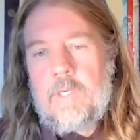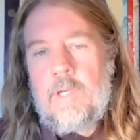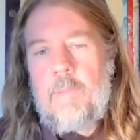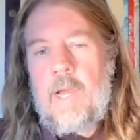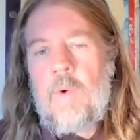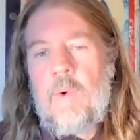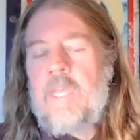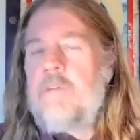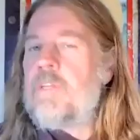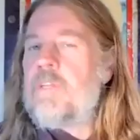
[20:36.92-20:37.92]
By
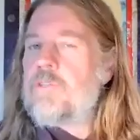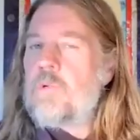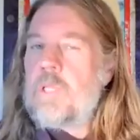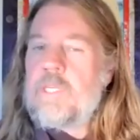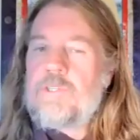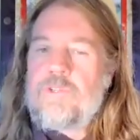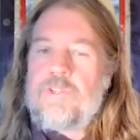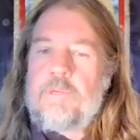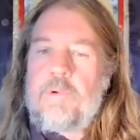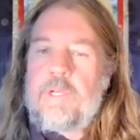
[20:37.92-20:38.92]
way of this
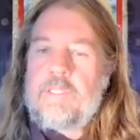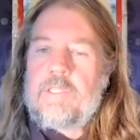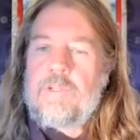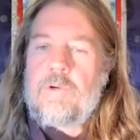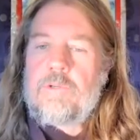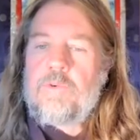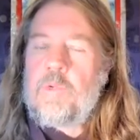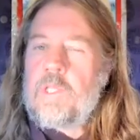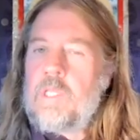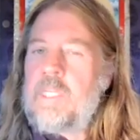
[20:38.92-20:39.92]
relationship, we can start to
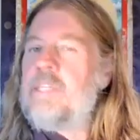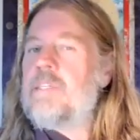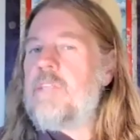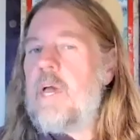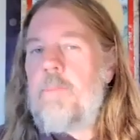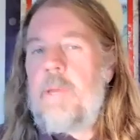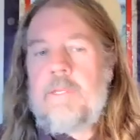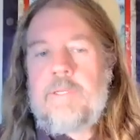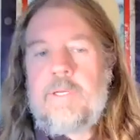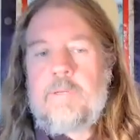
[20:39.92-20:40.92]
release that
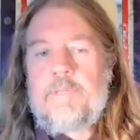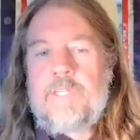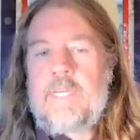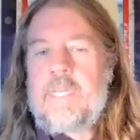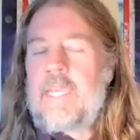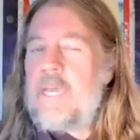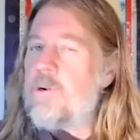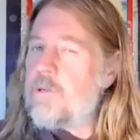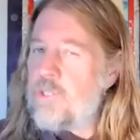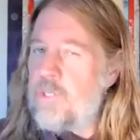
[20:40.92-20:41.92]
pent up psychic
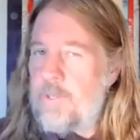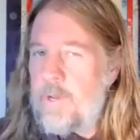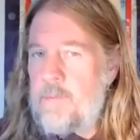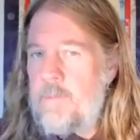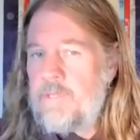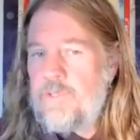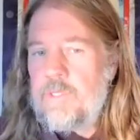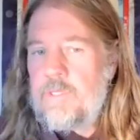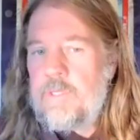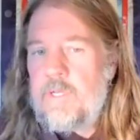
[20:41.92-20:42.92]
energy that I
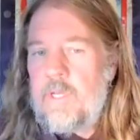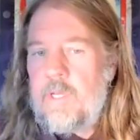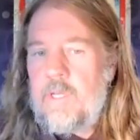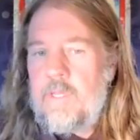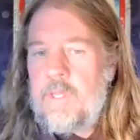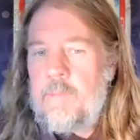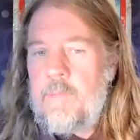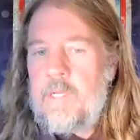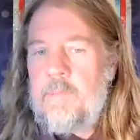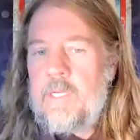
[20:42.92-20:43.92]
mentioned that
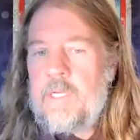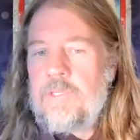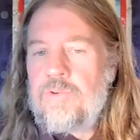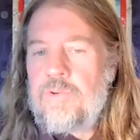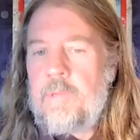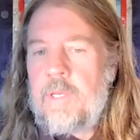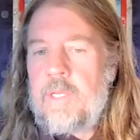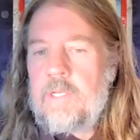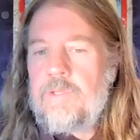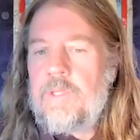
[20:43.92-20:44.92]
may be
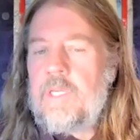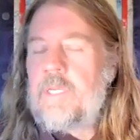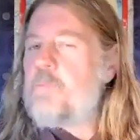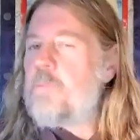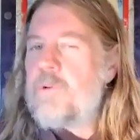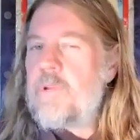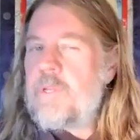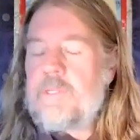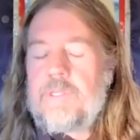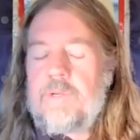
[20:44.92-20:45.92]
contributing to the
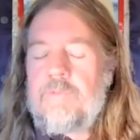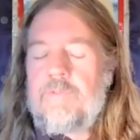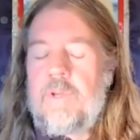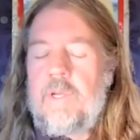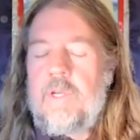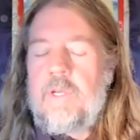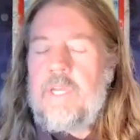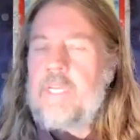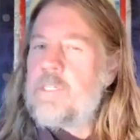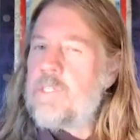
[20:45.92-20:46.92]
experience of
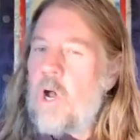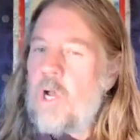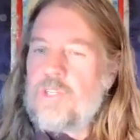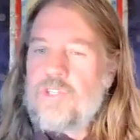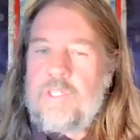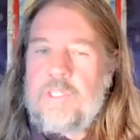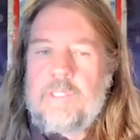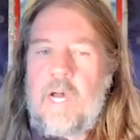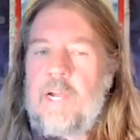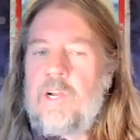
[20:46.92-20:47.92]
exhaustion,
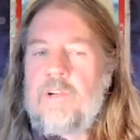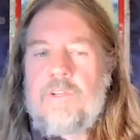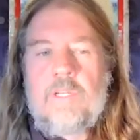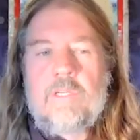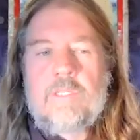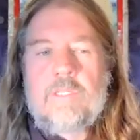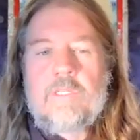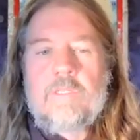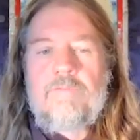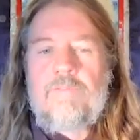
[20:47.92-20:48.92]

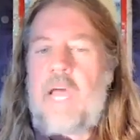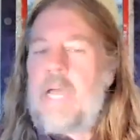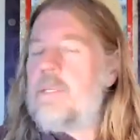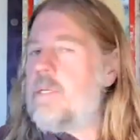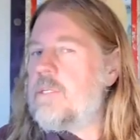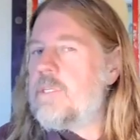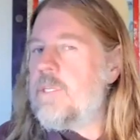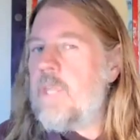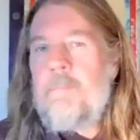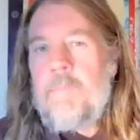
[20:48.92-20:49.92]
tiredness, flatness,
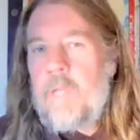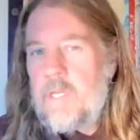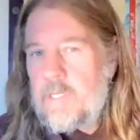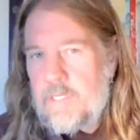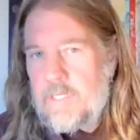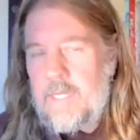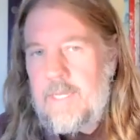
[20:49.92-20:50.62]
numbness,